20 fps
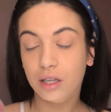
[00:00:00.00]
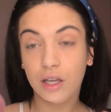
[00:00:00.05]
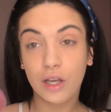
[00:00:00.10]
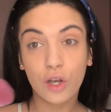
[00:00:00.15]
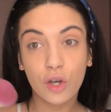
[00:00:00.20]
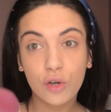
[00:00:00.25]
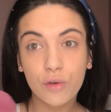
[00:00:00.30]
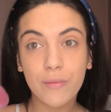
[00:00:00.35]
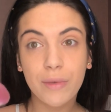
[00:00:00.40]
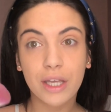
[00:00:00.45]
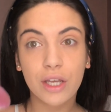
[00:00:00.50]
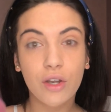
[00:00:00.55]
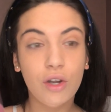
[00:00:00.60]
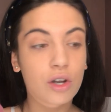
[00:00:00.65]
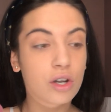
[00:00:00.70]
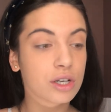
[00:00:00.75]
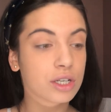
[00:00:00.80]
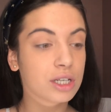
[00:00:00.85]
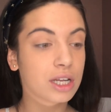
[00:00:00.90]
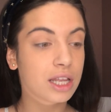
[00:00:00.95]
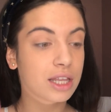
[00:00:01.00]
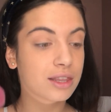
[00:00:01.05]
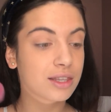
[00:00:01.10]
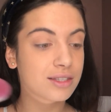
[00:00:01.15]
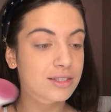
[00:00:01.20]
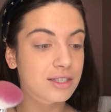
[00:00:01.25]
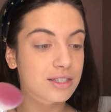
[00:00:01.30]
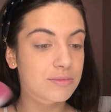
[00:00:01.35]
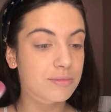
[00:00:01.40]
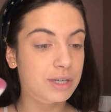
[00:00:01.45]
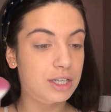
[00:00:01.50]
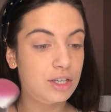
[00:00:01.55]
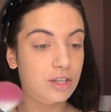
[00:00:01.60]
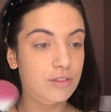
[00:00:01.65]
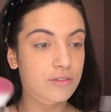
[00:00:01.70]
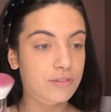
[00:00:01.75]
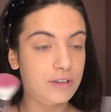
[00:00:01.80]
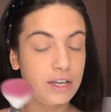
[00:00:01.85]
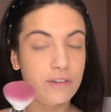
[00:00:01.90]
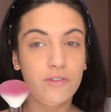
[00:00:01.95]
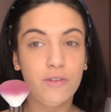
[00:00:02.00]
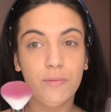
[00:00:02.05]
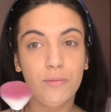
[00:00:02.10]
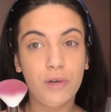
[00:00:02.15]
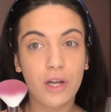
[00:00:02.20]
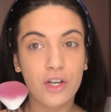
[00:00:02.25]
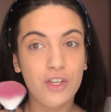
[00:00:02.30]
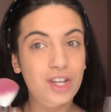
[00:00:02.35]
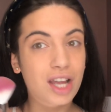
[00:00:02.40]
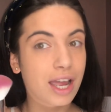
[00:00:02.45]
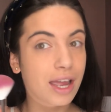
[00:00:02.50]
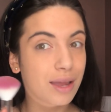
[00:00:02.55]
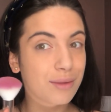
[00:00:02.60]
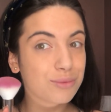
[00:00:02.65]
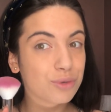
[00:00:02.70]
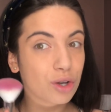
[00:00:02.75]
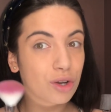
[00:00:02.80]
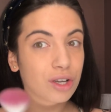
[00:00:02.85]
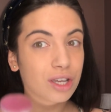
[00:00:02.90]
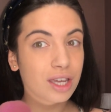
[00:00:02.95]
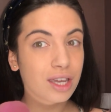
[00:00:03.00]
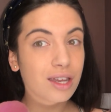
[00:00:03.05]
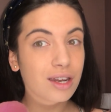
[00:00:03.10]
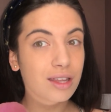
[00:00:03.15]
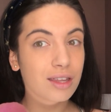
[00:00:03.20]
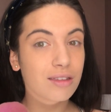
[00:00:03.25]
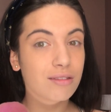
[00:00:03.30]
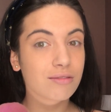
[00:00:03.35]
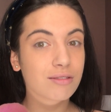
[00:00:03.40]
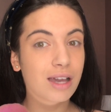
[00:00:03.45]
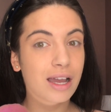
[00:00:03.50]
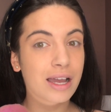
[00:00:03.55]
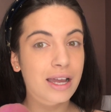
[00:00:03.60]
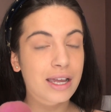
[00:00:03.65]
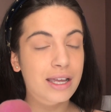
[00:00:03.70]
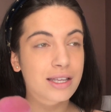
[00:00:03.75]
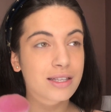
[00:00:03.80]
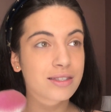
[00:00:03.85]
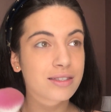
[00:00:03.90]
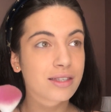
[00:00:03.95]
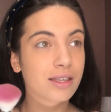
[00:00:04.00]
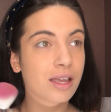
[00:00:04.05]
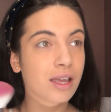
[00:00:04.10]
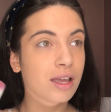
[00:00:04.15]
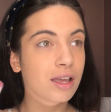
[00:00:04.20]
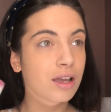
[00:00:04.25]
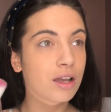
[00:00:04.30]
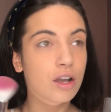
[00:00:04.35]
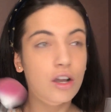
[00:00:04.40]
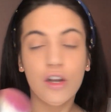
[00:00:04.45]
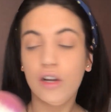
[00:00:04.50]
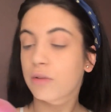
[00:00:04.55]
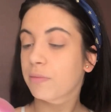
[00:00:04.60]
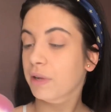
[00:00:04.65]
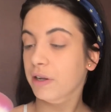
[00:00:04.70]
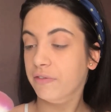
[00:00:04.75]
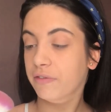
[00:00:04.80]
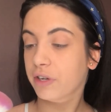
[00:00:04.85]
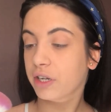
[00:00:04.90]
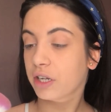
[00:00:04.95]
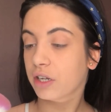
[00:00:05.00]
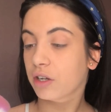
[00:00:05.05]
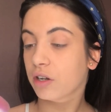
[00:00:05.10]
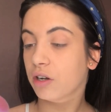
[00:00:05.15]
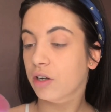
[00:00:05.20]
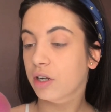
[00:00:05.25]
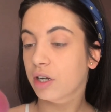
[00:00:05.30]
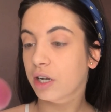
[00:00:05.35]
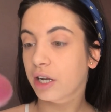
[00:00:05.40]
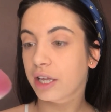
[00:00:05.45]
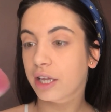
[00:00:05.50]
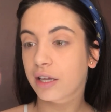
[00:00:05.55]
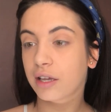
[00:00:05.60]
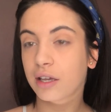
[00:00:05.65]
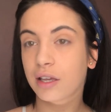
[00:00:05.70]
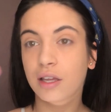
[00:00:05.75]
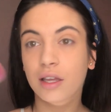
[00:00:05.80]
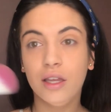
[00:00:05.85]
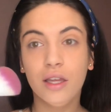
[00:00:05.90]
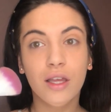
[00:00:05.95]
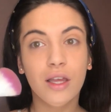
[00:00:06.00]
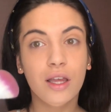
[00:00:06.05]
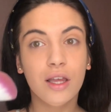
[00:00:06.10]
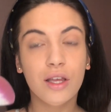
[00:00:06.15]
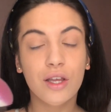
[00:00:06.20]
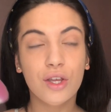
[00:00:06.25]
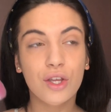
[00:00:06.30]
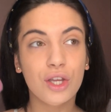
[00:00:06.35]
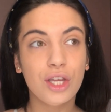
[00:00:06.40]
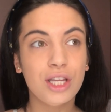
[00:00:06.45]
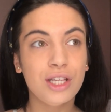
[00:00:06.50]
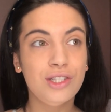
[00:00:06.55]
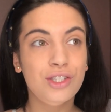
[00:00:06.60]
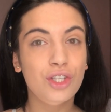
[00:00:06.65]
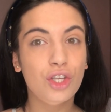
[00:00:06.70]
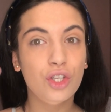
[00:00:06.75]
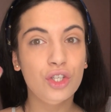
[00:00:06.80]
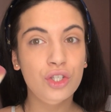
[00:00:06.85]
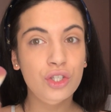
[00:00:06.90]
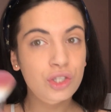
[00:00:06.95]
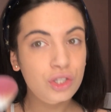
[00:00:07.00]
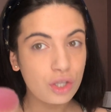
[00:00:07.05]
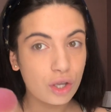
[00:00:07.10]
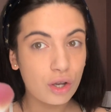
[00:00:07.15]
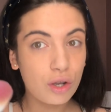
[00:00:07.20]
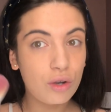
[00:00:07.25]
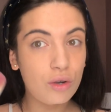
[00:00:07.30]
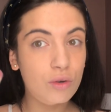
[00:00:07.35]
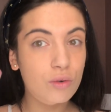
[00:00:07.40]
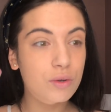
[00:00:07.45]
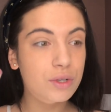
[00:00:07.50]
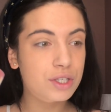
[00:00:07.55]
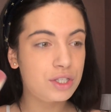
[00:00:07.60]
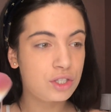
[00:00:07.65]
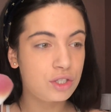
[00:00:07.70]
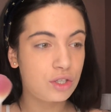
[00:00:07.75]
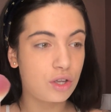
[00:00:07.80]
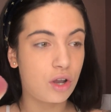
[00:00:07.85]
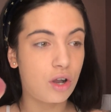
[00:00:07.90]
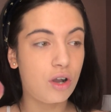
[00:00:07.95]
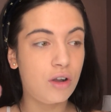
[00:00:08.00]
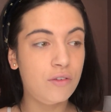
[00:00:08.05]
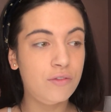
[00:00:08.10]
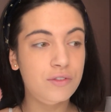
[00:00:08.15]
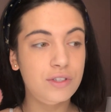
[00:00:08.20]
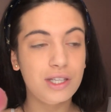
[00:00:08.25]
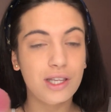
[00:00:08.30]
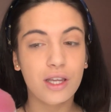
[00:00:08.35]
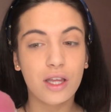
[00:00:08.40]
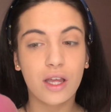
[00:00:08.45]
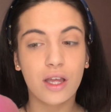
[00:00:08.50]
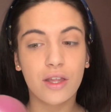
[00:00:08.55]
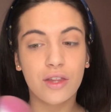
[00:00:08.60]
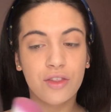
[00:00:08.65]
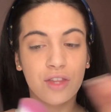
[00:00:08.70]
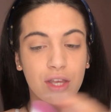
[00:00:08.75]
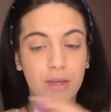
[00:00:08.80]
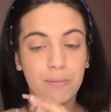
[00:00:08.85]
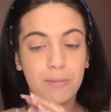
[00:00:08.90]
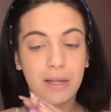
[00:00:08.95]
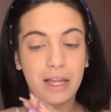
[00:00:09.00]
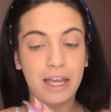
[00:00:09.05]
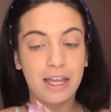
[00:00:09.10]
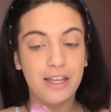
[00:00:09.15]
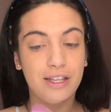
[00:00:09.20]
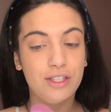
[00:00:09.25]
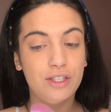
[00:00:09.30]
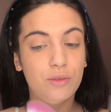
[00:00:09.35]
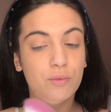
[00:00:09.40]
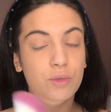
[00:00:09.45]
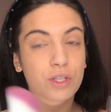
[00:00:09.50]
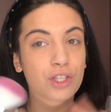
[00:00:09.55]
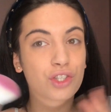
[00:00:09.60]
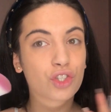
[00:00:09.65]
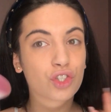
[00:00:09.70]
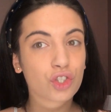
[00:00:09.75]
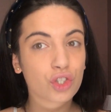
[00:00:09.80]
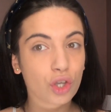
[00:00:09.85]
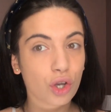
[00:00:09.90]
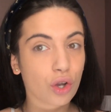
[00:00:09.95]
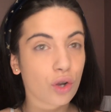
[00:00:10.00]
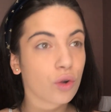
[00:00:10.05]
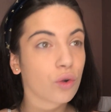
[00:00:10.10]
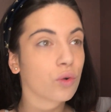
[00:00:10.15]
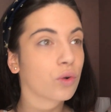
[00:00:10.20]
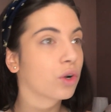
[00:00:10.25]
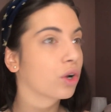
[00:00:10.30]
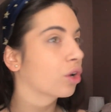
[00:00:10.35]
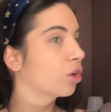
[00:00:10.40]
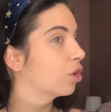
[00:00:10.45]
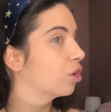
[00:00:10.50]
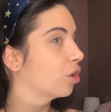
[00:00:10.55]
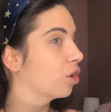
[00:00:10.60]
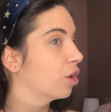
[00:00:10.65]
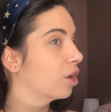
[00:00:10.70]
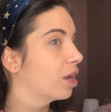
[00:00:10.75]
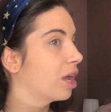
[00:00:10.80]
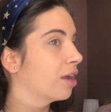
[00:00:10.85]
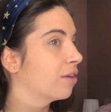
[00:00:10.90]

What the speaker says: Oh my god, like, this is my new favorite brush. I am not kidding you guys. Oh my freaking god, like, it's so soft the appliance was so good.